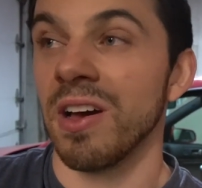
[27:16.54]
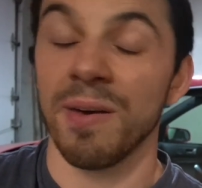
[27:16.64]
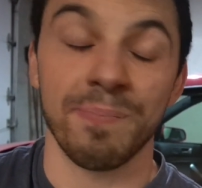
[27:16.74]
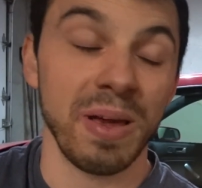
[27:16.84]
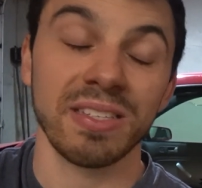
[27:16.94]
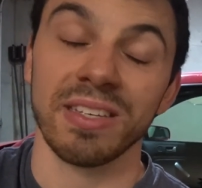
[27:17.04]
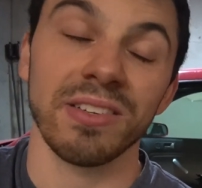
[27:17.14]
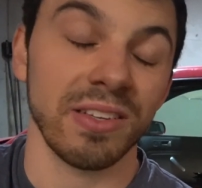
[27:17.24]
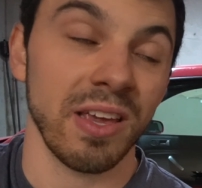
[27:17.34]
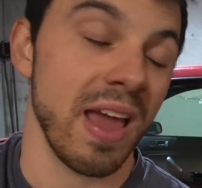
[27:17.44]

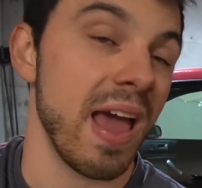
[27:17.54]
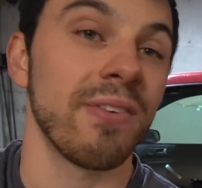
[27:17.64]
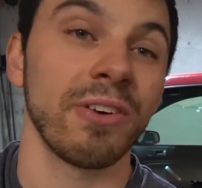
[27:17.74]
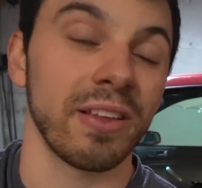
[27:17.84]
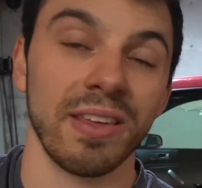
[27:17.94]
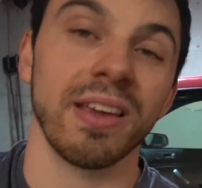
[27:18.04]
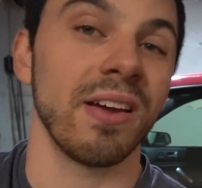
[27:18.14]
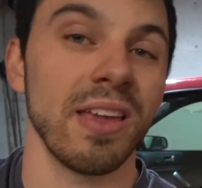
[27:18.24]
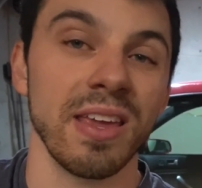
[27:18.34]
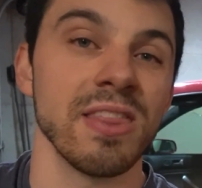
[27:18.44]
basically everything
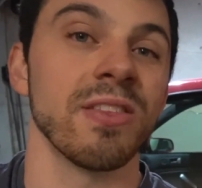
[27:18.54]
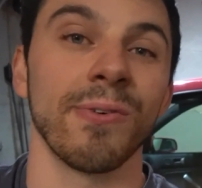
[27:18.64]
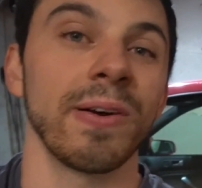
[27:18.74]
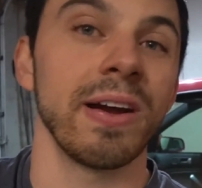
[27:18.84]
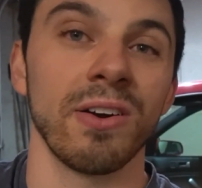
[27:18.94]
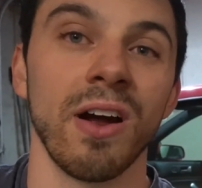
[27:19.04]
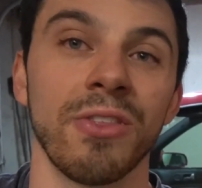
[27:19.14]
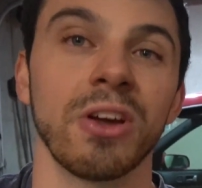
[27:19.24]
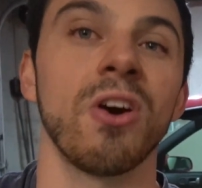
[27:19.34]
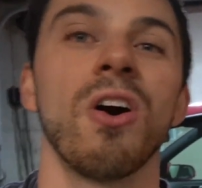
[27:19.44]
in the rear of the
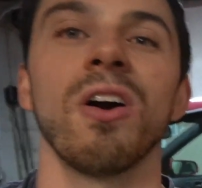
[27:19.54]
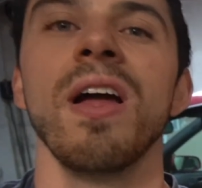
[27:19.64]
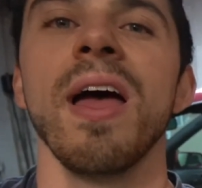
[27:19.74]
car